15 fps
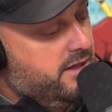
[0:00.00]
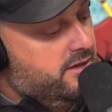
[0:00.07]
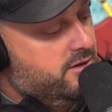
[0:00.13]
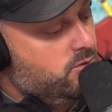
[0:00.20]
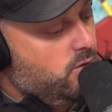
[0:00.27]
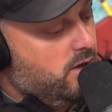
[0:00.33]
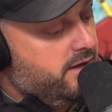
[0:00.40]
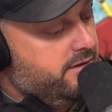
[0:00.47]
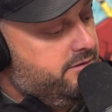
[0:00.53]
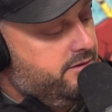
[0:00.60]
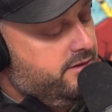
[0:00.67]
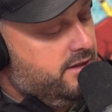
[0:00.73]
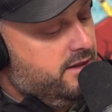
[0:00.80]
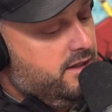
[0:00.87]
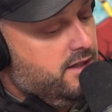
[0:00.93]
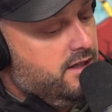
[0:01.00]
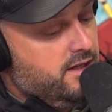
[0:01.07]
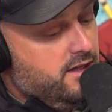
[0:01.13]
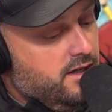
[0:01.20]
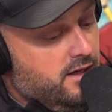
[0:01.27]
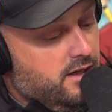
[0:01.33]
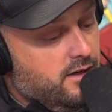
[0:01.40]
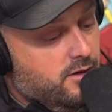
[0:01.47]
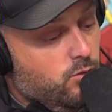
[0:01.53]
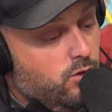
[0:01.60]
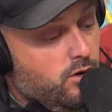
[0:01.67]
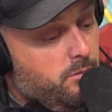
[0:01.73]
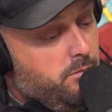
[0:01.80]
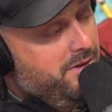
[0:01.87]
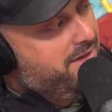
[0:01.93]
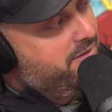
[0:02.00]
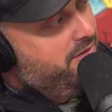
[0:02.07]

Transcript: and his wife. We're big